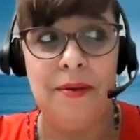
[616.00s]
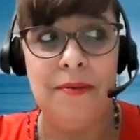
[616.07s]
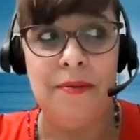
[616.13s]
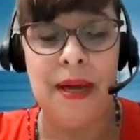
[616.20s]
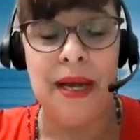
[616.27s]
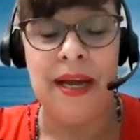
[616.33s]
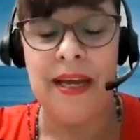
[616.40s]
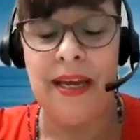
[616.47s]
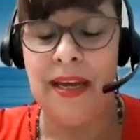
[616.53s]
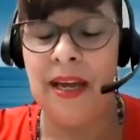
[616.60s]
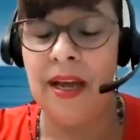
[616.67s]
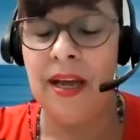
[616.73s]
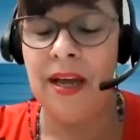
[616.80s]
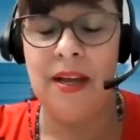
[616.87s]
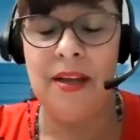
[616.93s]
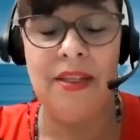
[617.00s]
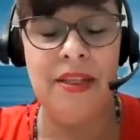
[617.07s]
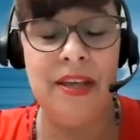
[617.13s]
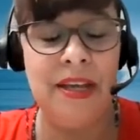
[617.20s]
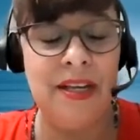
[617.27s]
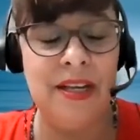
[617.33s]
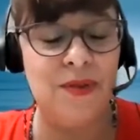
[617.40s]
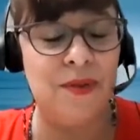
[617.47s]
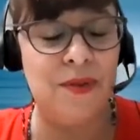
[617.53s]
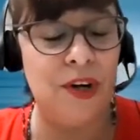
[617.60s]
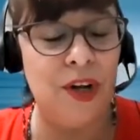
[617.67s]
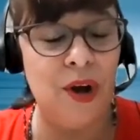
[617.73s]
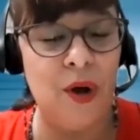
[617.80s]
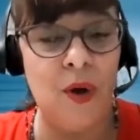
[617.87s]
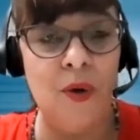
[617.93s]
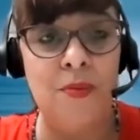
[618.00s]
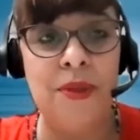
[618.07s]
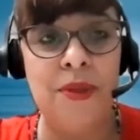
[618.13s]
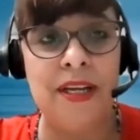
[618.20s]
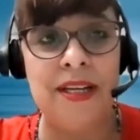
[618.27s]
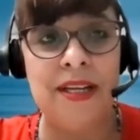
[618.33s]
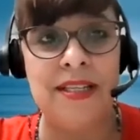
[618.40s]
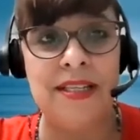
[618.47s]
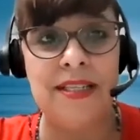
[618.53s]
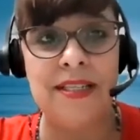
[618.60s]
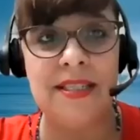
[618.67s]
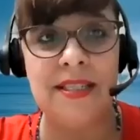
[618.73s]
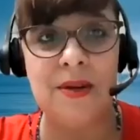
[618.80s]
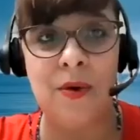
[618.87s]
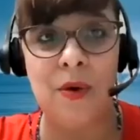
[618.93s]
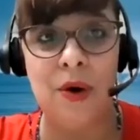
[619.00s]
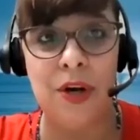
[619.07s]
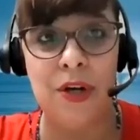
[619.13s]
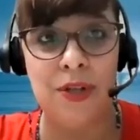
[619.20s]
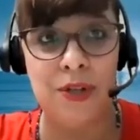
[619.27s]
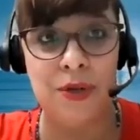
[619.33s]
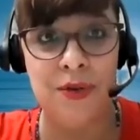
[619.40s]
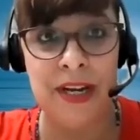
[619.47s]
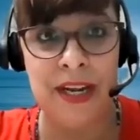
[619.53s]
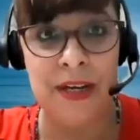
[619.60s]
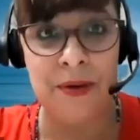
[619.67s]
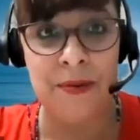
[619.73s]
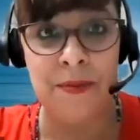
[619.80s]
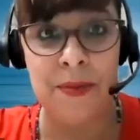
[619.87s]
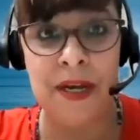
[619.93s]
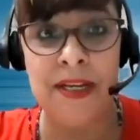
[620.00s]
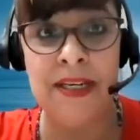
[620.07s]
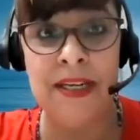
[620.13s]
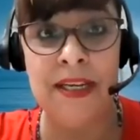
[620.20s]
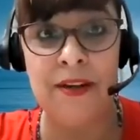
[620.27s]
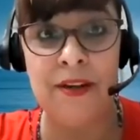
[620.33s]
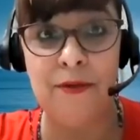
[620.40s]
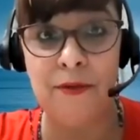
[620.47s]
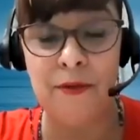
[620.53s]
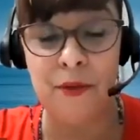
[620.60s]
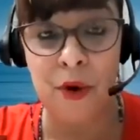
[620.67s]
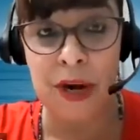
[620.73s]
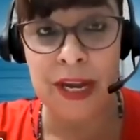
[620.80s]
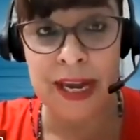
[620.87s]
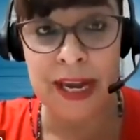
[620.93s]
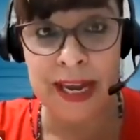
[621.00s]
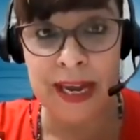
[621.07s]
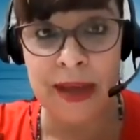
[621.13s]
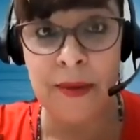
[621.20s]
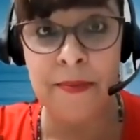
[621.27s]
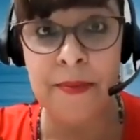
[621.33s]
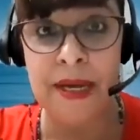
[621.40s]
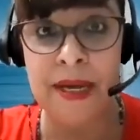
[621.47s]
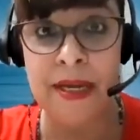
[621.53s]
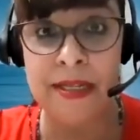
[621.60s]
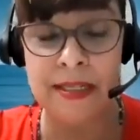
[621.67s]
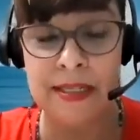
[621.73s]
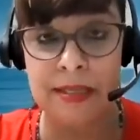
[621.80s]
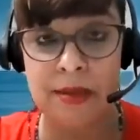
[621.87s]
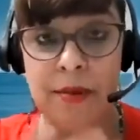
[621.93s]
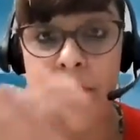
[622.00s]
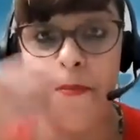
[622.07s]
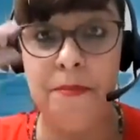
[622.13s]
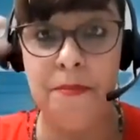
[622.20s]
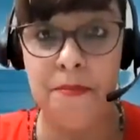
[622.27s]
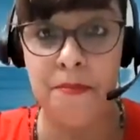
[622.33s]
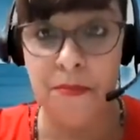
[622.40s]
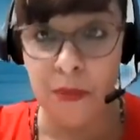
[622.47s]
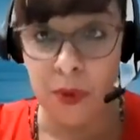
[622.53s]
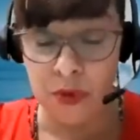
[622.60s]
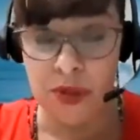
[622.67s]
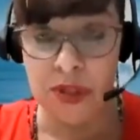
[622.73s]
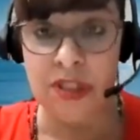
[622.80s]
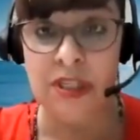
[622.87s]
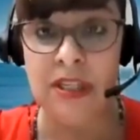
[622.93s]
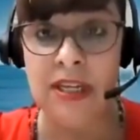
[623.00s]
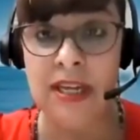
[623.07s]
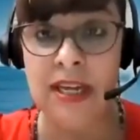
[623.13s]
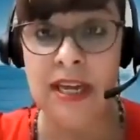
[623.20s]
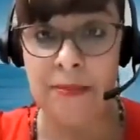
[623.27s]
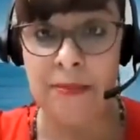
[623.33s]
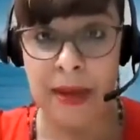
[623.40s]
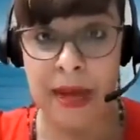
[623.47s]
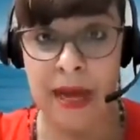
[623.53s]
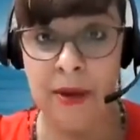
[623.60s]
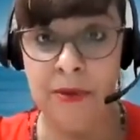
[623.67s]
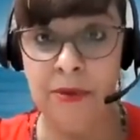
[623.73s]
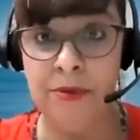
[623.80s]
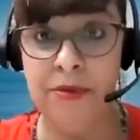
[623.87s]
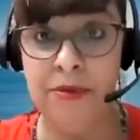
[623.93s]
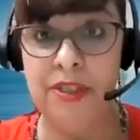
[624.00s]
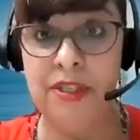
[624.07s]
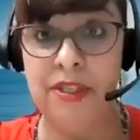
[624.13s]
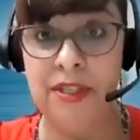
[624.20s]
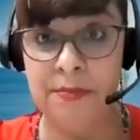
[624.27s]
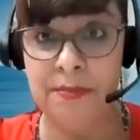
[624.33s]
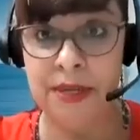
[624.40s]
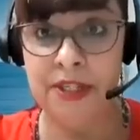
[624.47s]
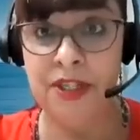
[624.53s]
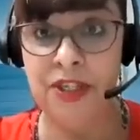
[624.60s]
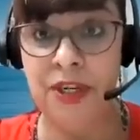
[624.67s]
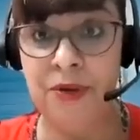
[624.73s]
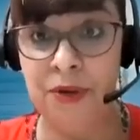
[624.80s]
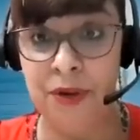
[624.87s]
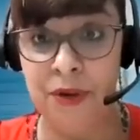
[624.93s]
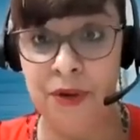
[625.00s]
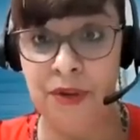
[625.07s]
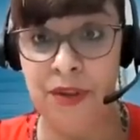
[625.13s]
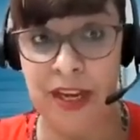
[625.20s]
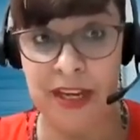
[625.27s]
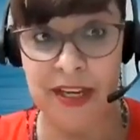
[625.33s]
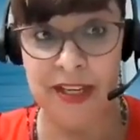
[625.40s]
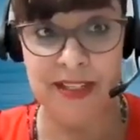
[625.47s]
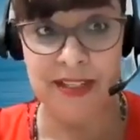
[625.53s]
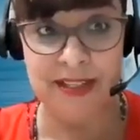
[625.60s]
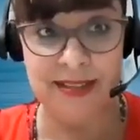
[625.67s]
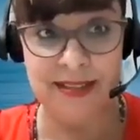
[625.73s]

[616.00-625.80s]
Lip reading: buy things for the homeless or donate money. For him, is mostly about the material things,